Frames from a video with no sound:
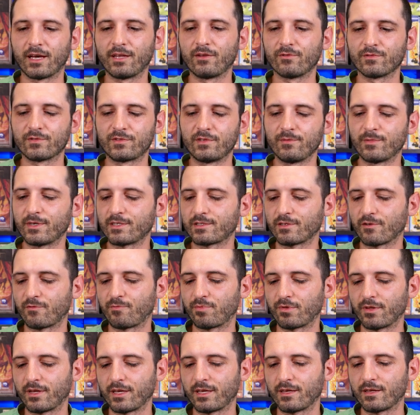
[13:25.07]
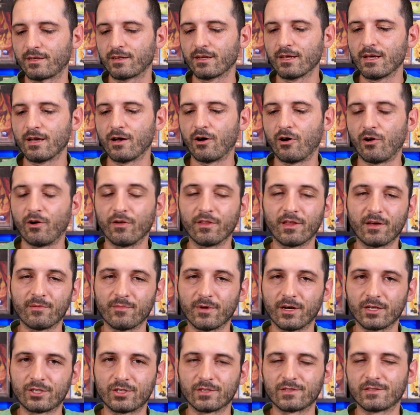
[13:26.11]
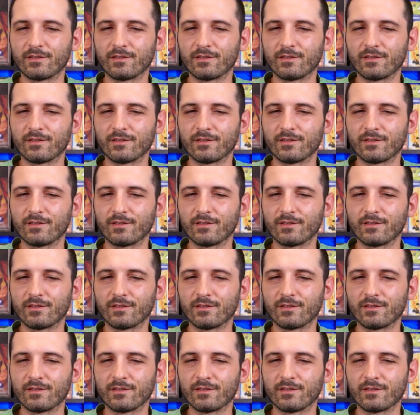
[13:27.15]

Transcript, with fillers: I don't see myself playing it all that much.